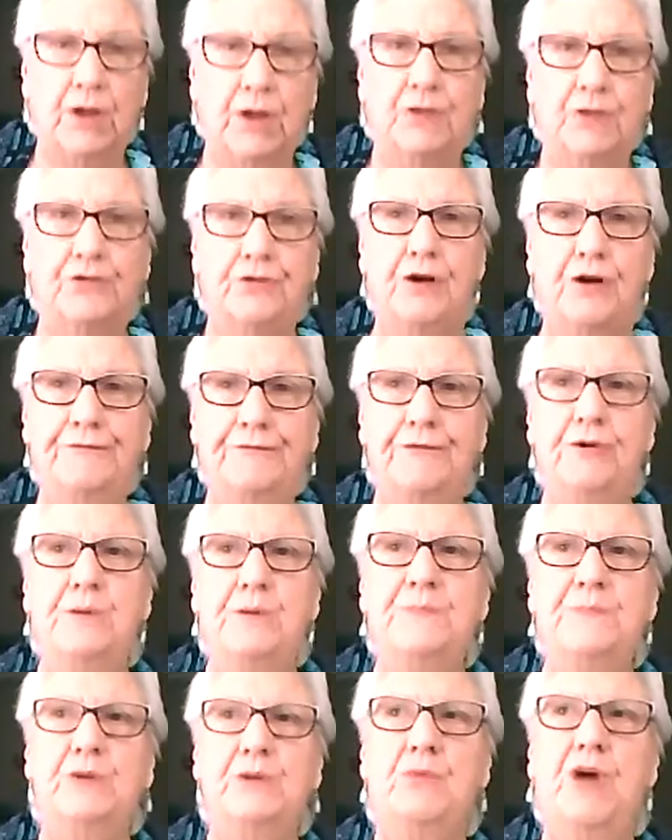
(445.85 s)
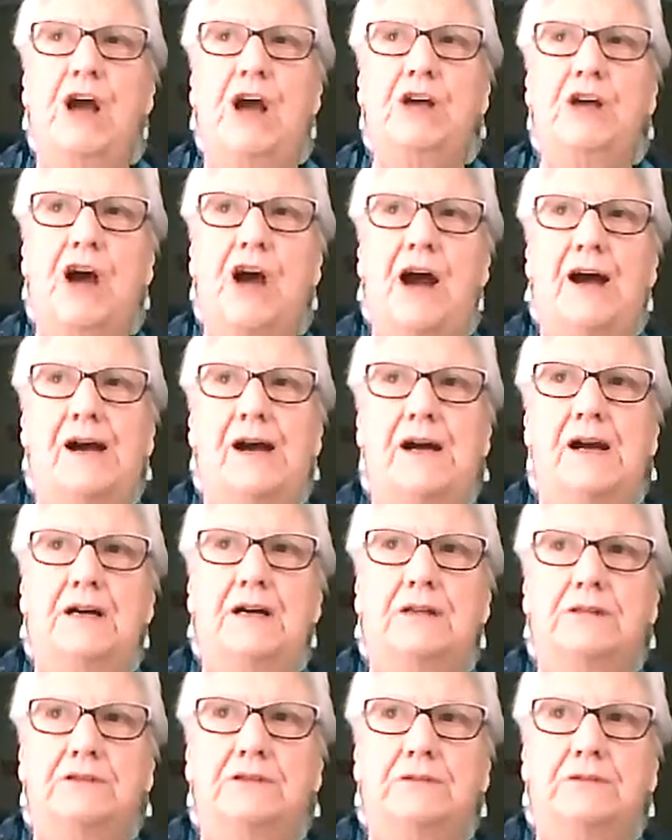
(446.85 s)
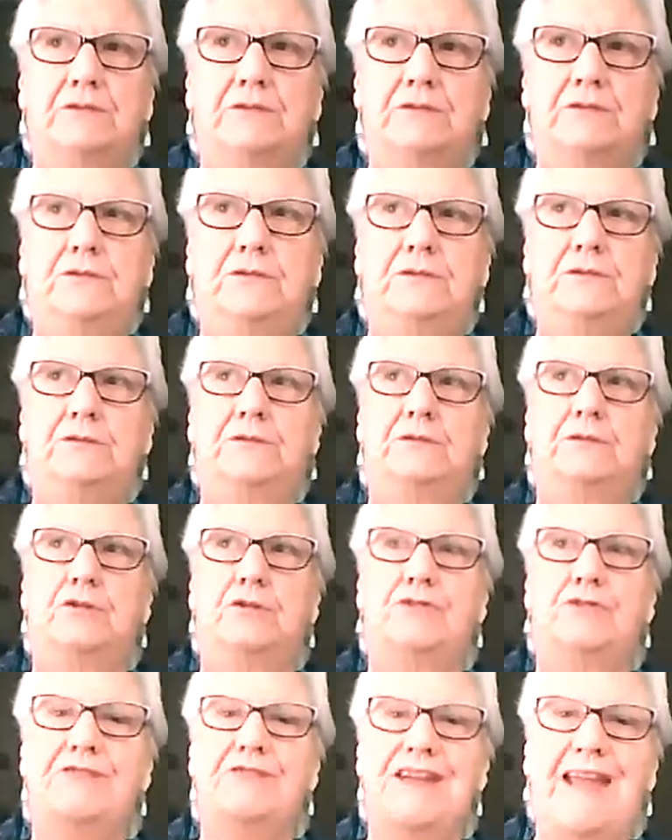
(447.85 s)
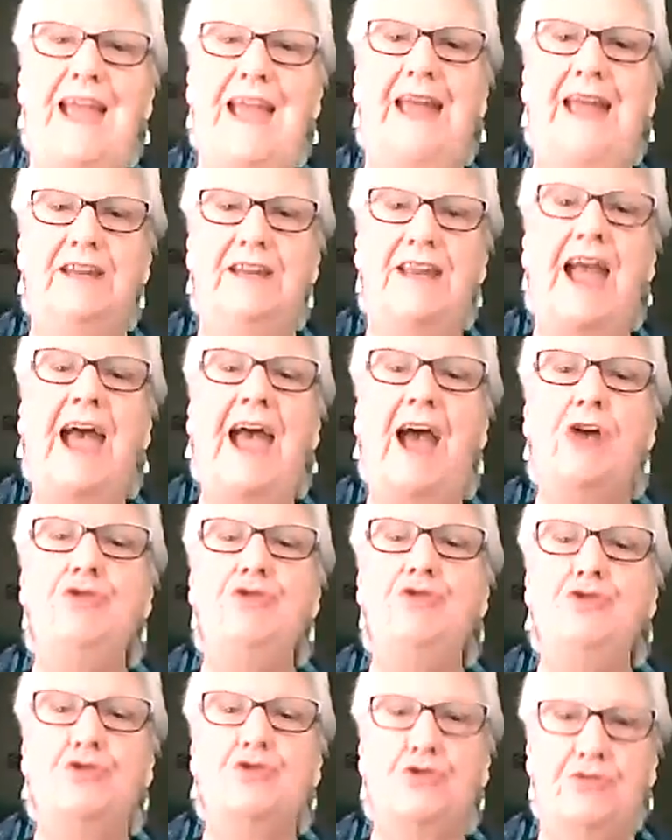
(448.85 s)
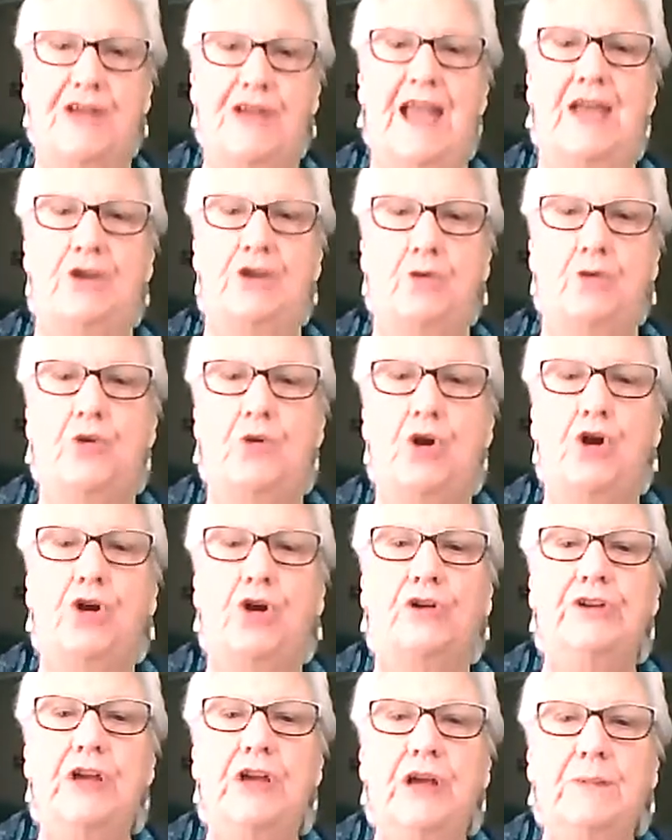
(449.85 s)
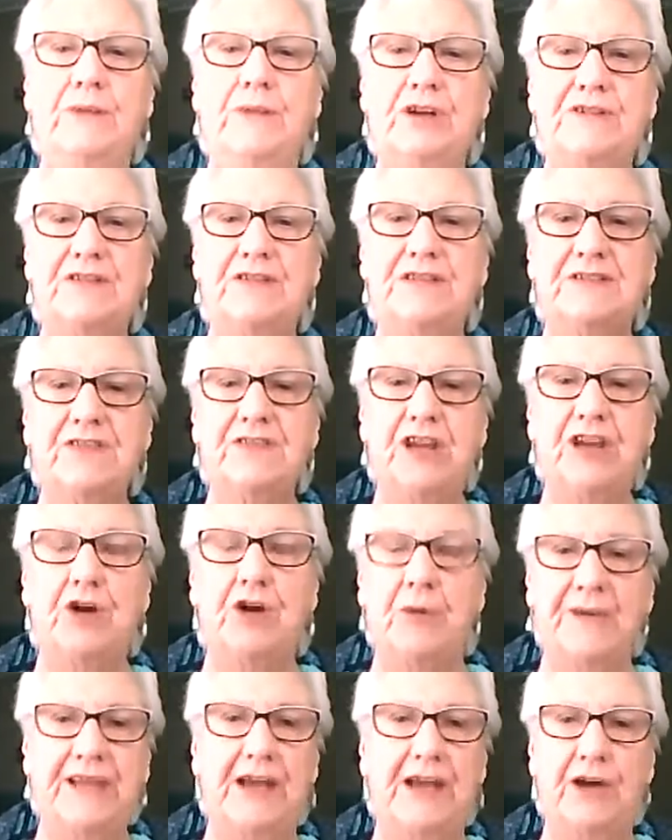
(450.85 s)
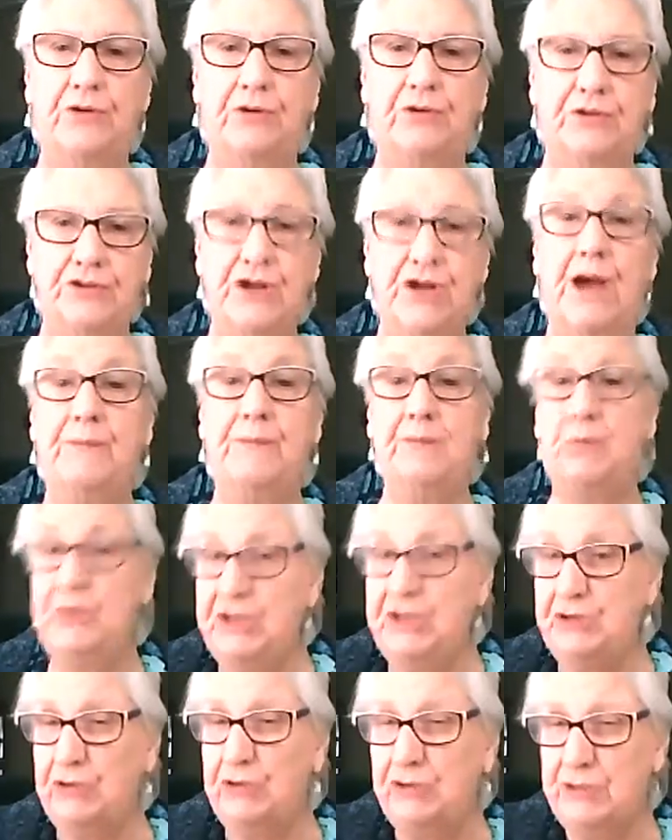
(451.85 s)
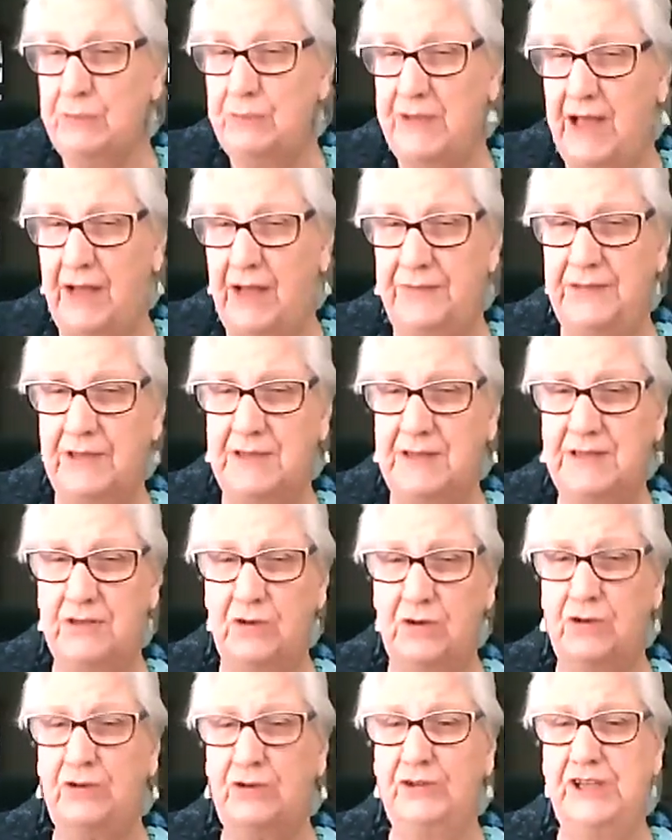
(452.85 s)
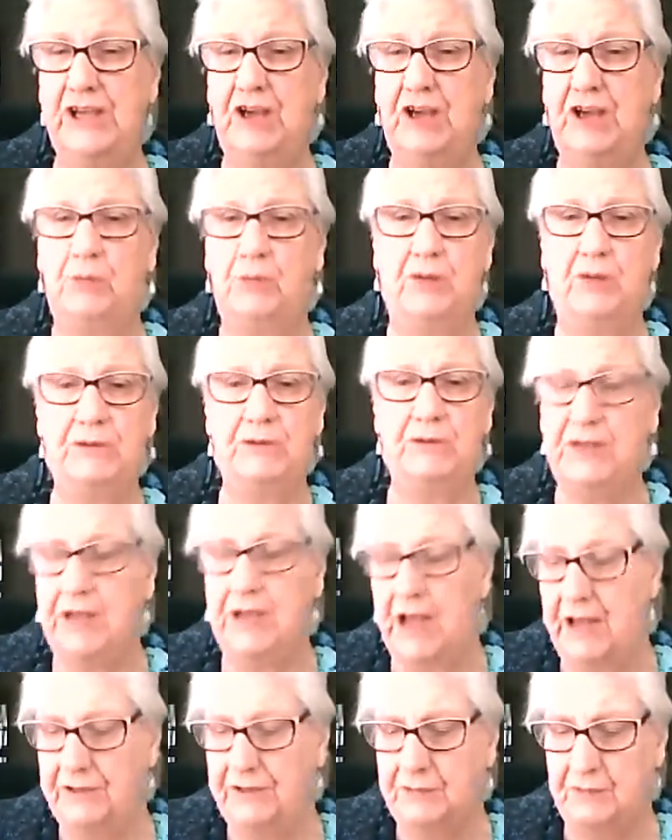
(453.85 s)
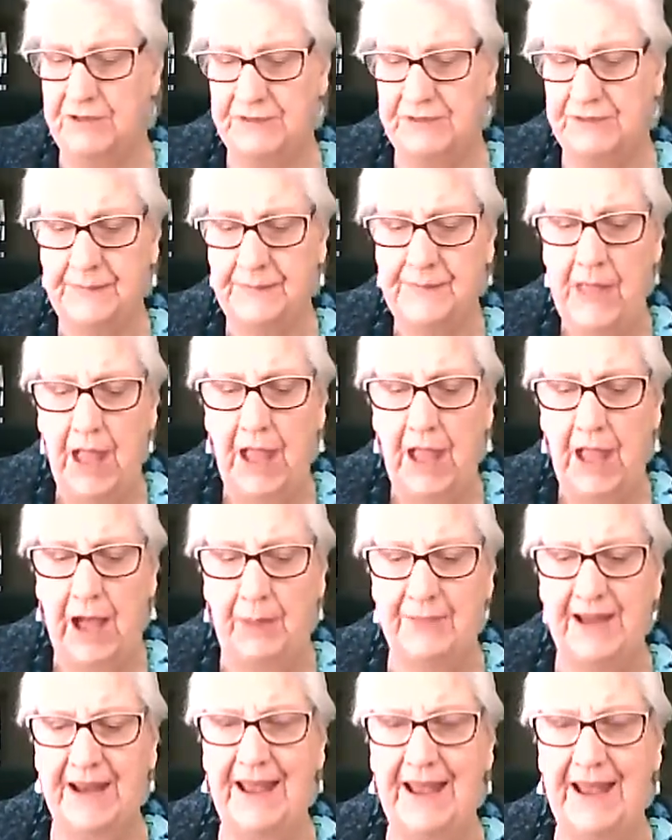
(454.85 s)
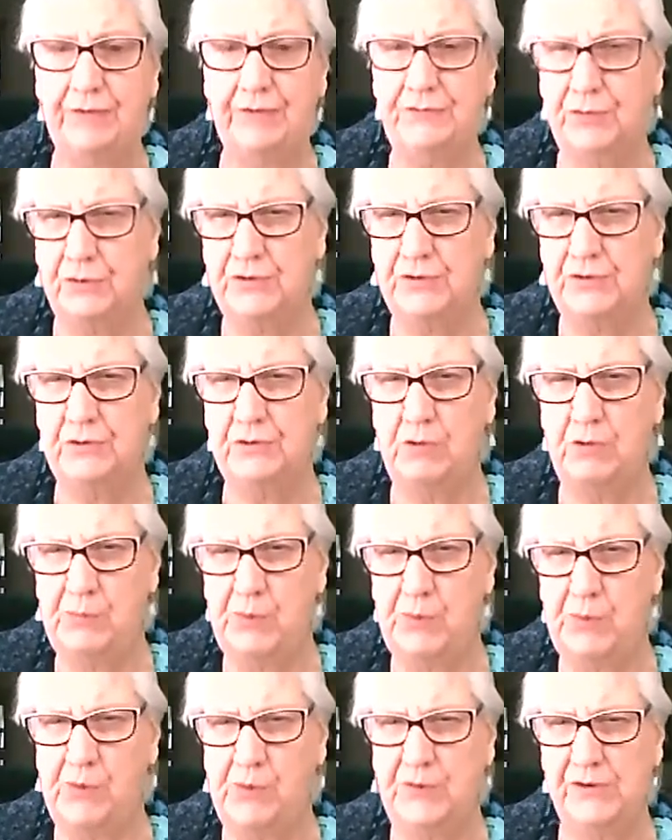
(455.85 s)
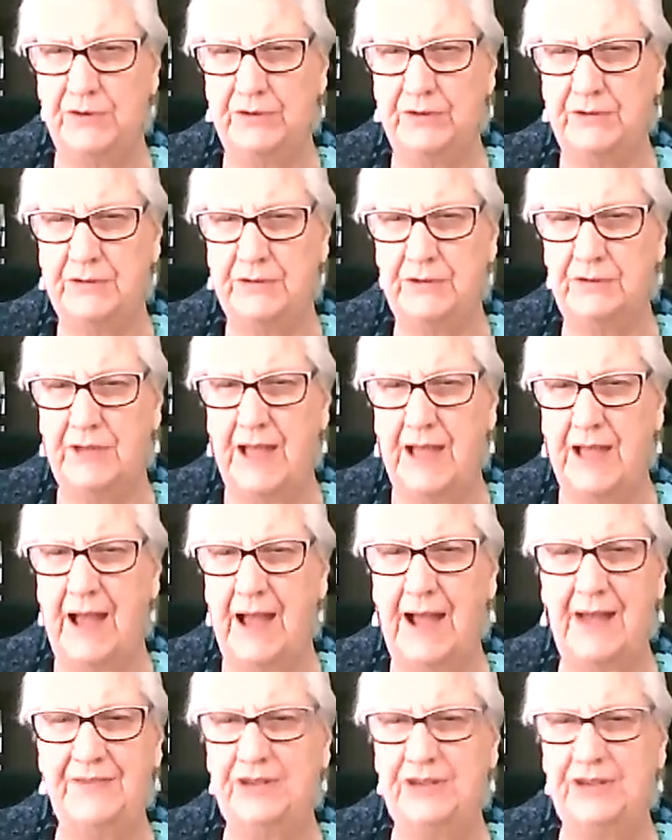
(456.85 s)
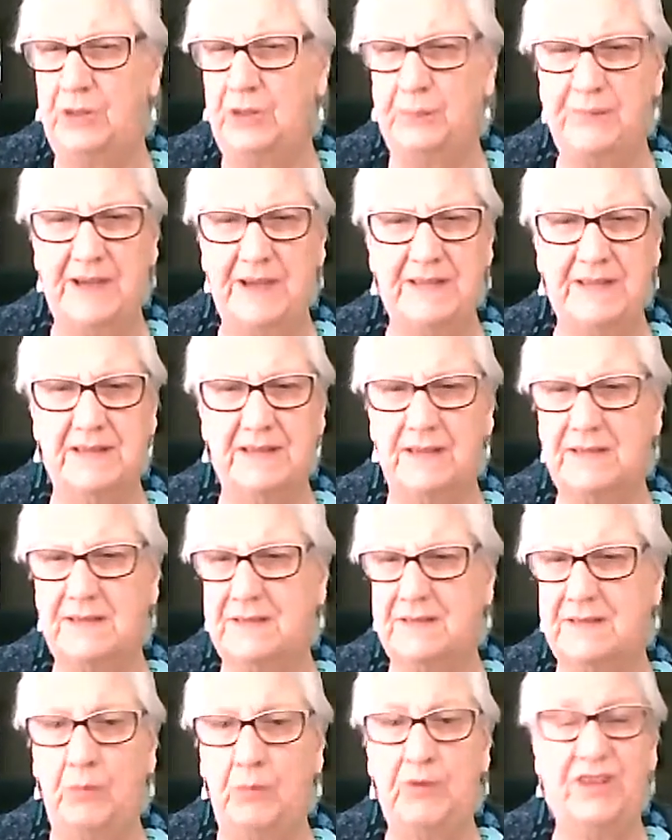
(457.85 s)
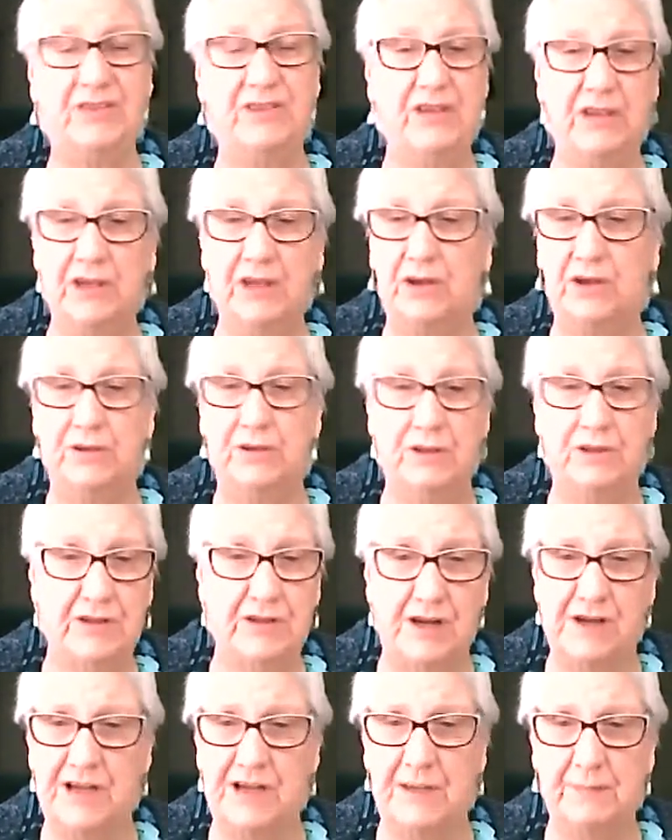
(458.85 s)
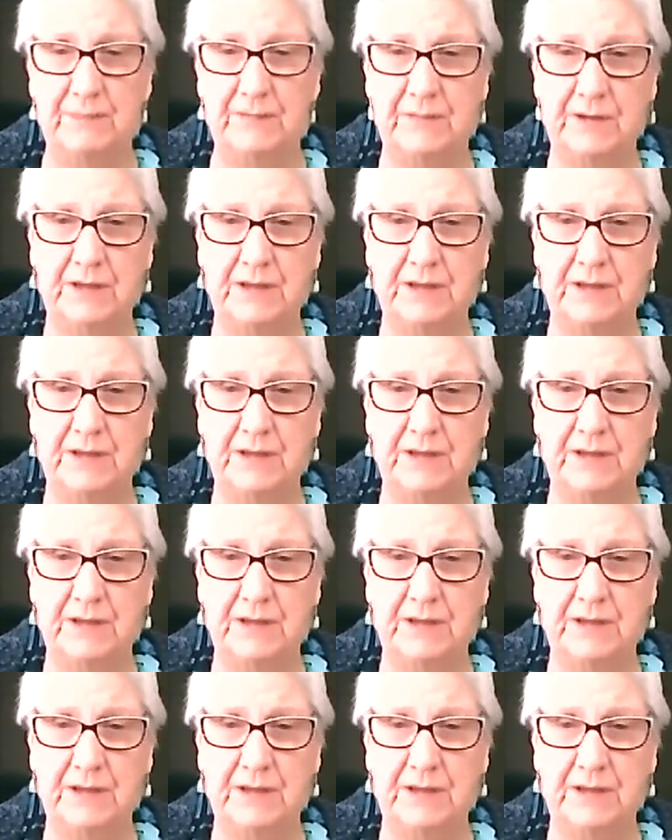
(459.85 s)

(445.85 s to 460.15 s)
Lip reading: Thought forms are what are created, how you create your world, because they're going out all the time. And we talked about this earlier in one of the other ones, about how thoughts are important. They're the basis, and we're thinking all the time.